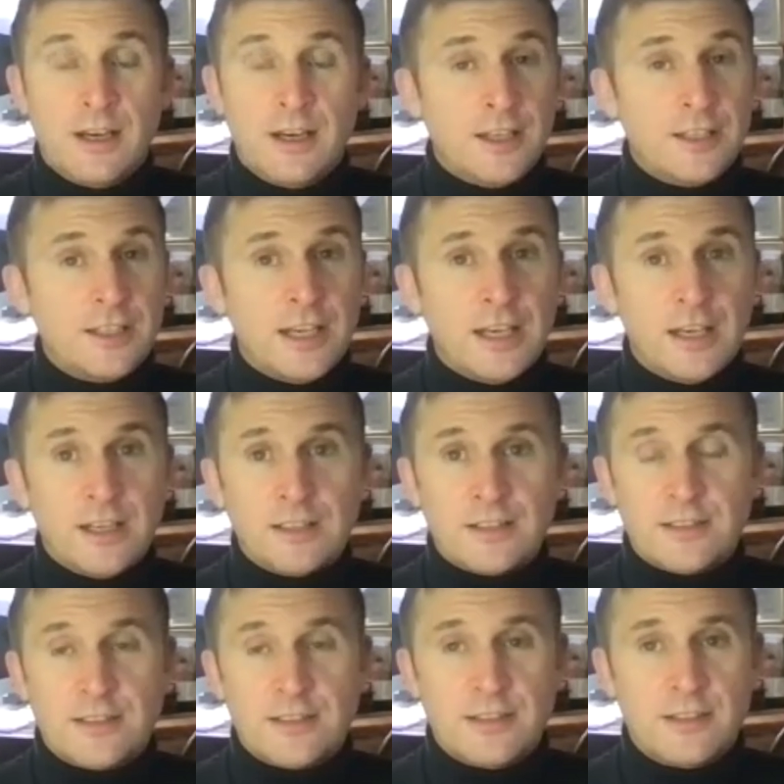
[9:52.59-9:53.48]
and
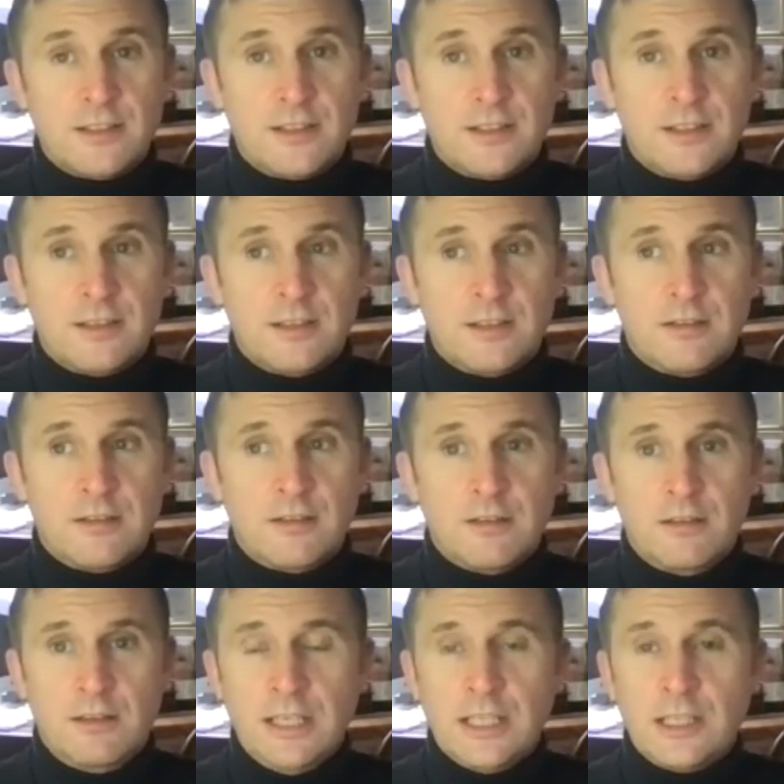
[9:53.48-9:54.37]
yet
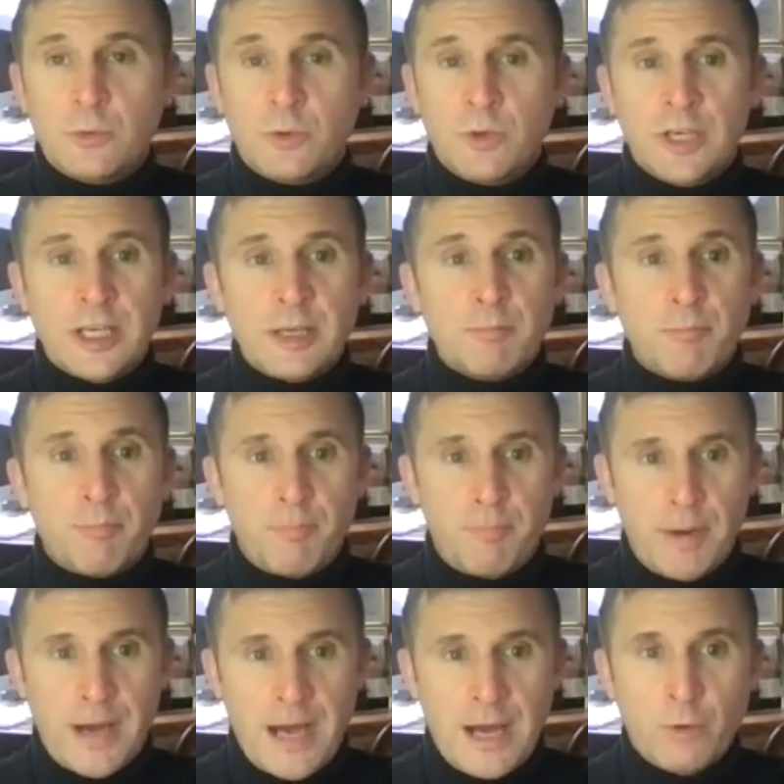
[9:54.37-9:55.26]
equally
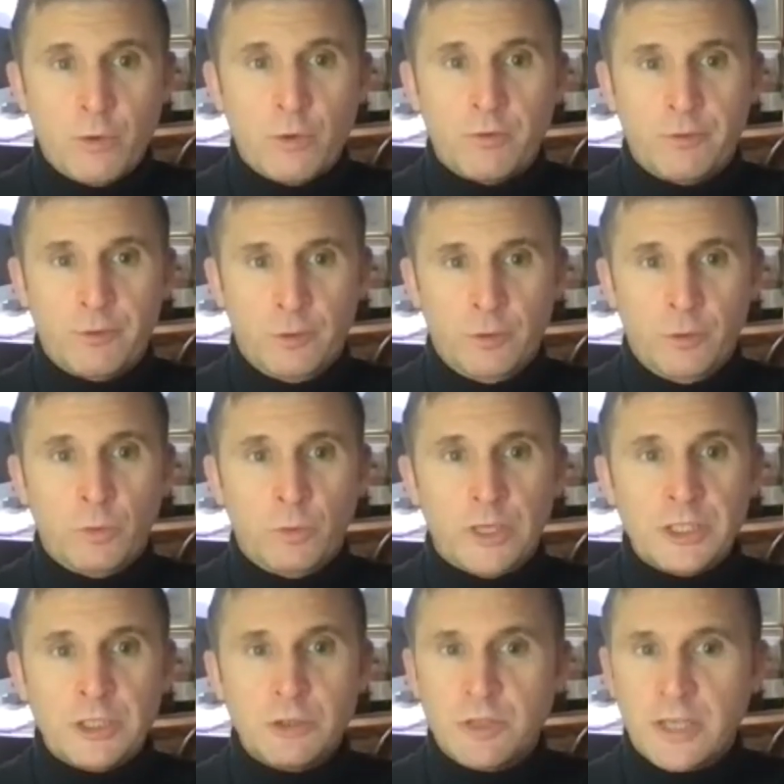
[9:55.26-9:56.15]
powerful
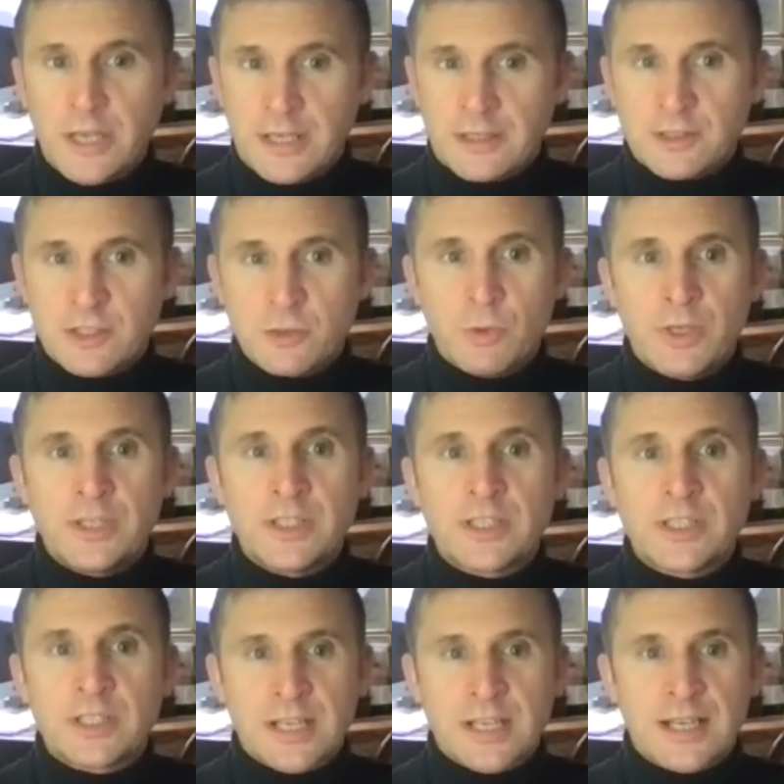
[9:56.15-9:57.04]
when you get to
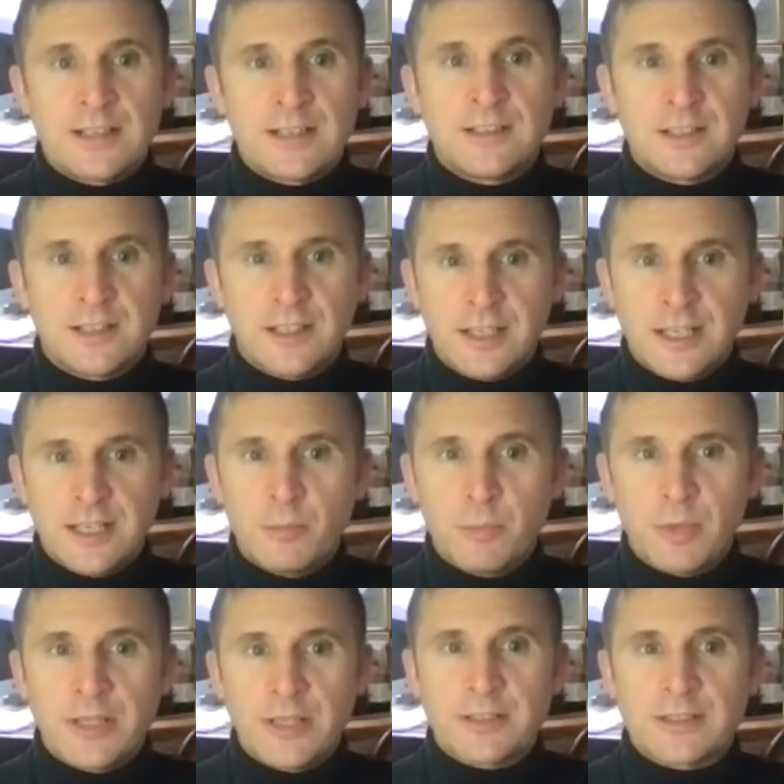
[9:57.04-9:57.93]
understand a little
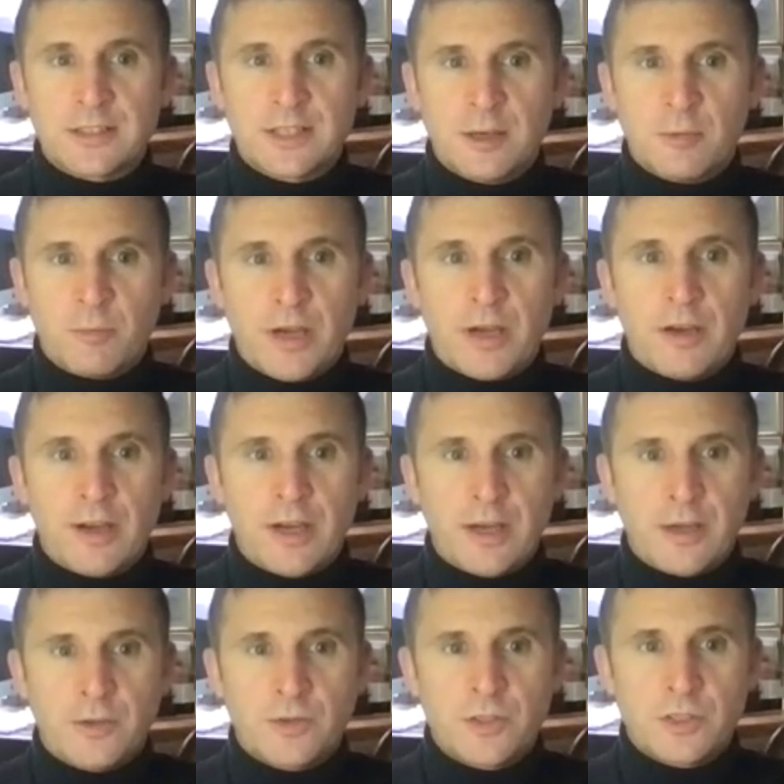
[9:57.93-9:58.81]
bit about
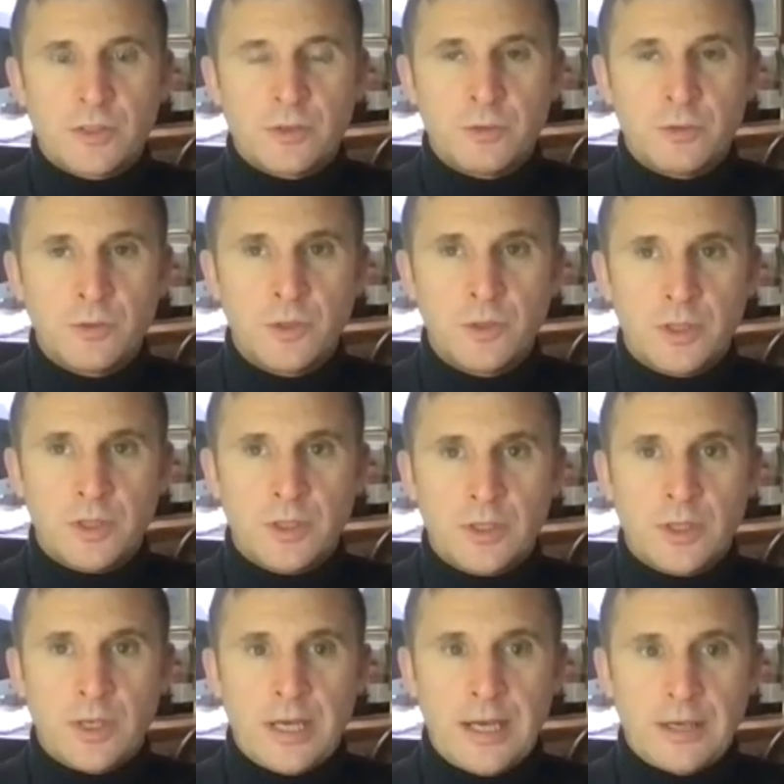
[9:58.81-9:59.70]
how to
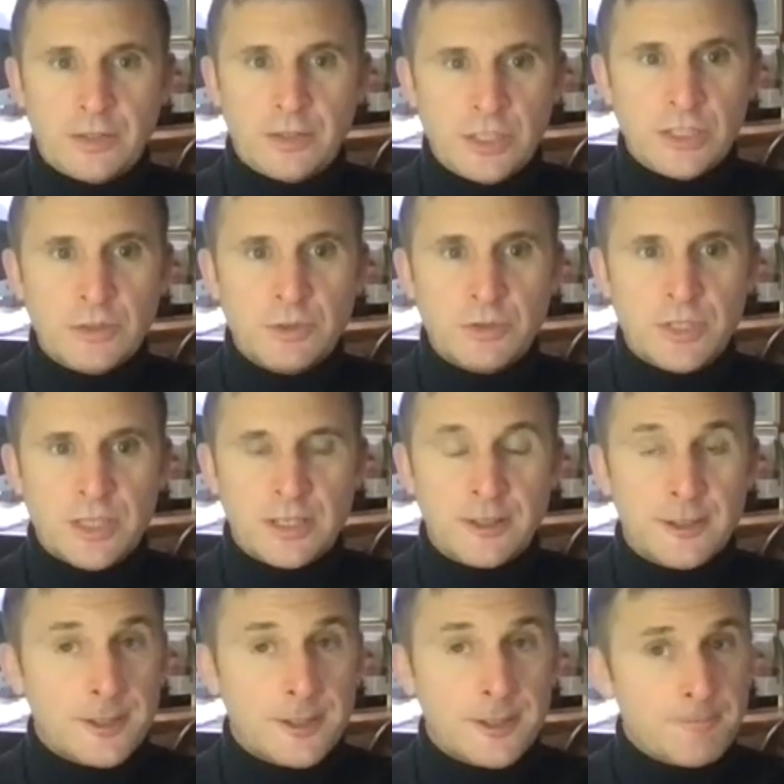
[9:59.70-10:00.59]
how to use
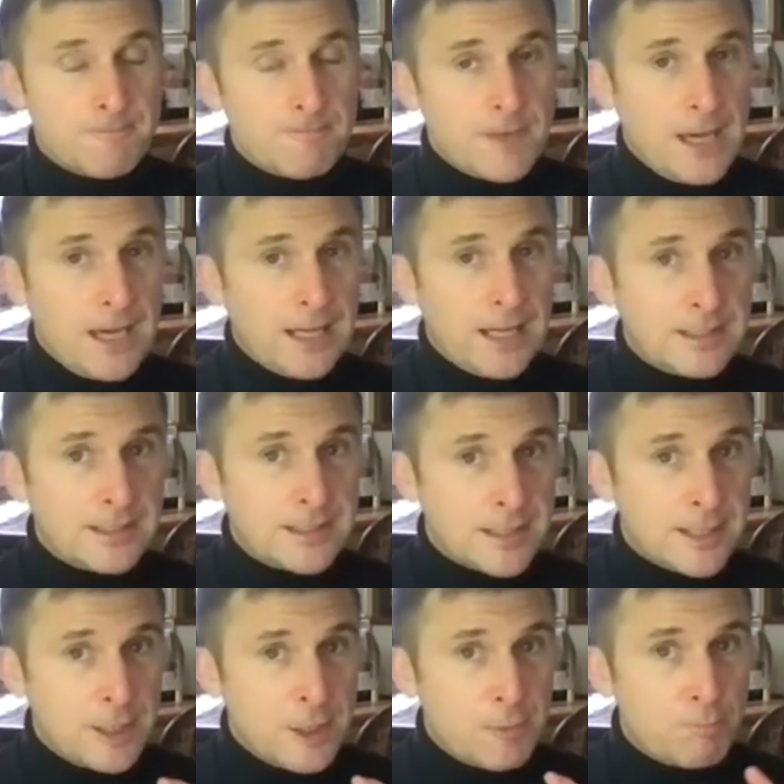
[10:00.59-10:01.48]
it, and
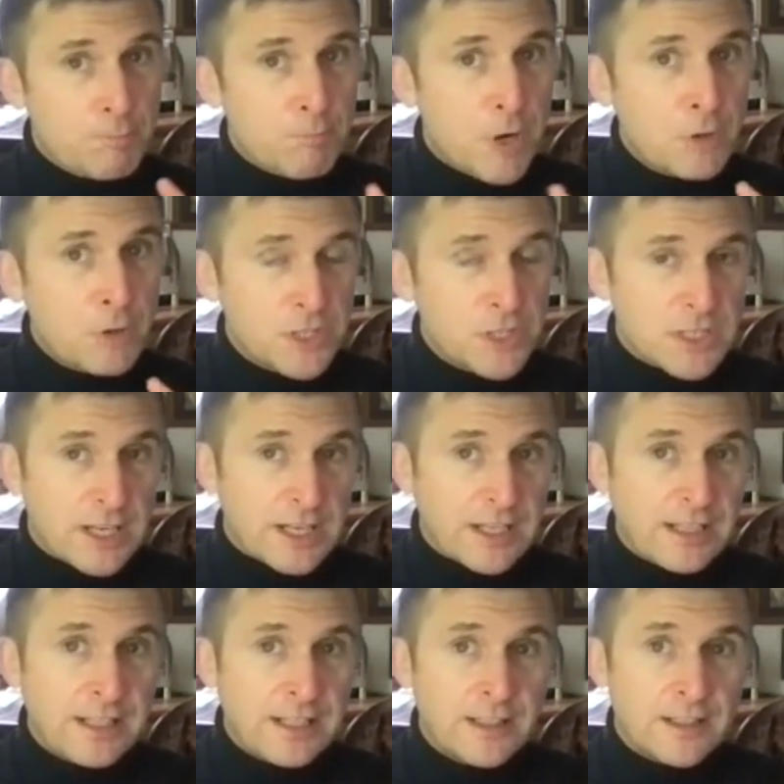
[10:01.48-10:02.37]

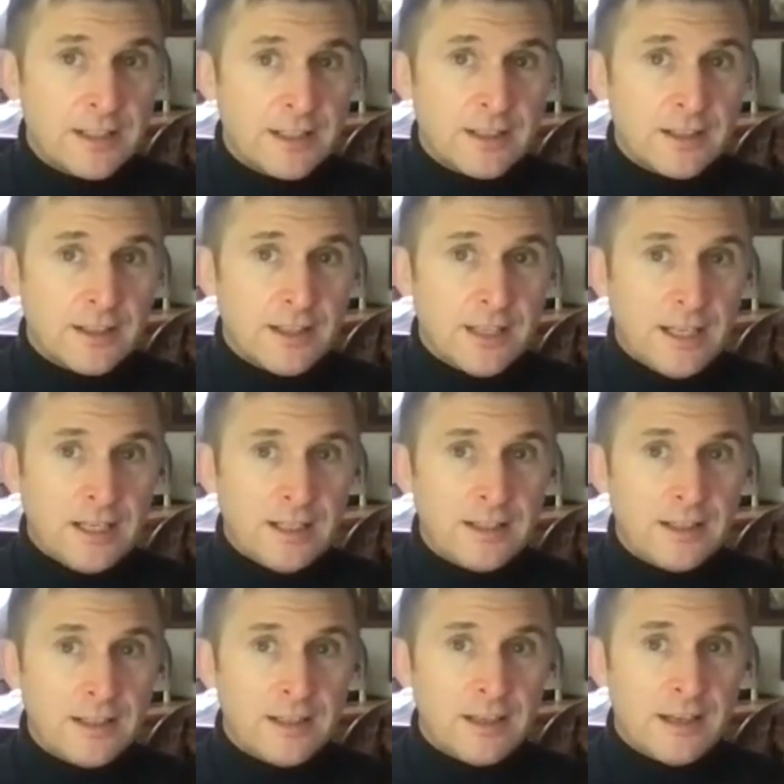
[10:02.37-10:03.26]
mostly in